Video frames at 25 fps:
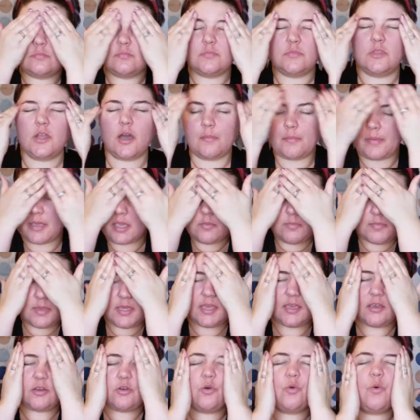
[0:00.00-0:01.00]
not make
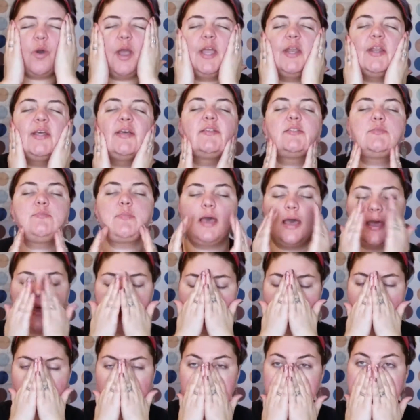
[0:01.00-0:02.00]
me quite as
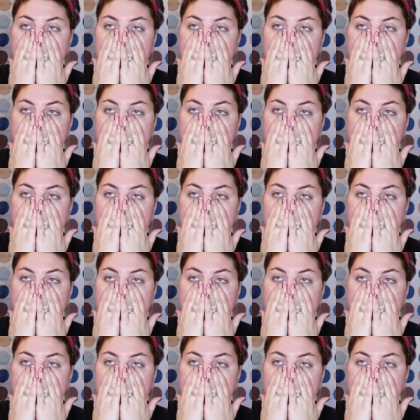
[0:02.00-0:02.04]
matte.